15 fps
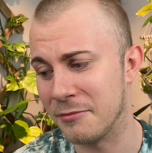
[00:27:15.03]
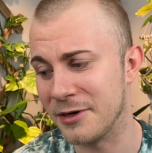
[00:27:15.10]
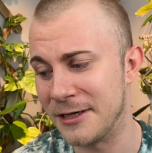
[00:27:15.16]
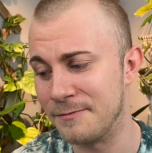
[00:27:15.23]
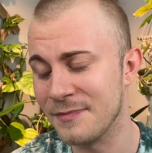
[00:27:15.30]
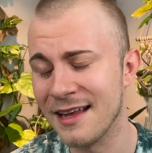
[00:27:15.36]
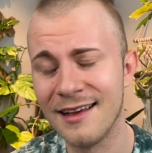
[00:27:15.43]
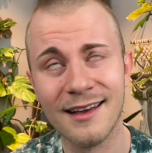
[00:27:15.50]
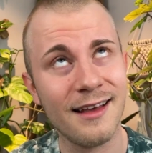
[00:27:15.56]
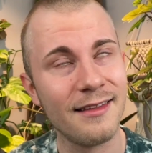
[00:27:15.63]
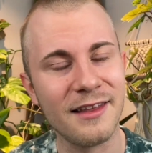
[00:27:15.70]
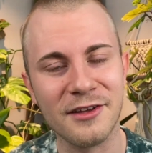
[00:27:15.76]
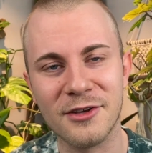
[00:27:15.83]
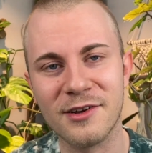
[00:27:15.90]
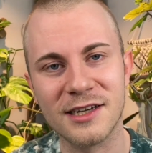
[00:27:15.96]
but
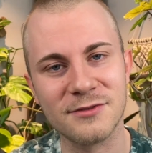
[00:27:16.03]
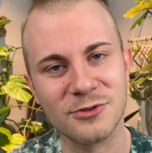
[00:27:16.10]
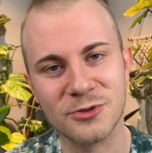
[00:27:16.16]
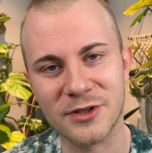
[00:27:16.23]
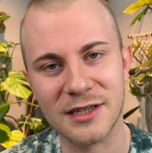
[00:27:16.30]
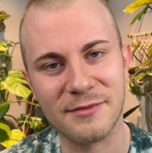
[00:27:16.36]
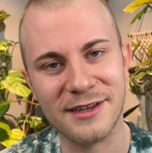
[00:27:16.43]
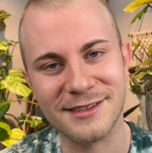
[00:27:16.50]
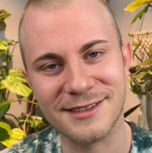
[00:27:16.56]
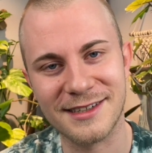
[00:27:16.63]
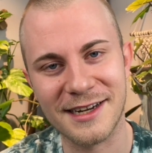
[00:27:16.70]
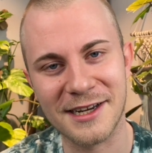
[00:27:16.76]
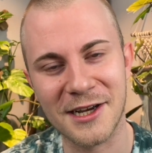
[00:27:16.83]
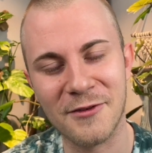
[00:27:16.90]
thank you guys for joining me today.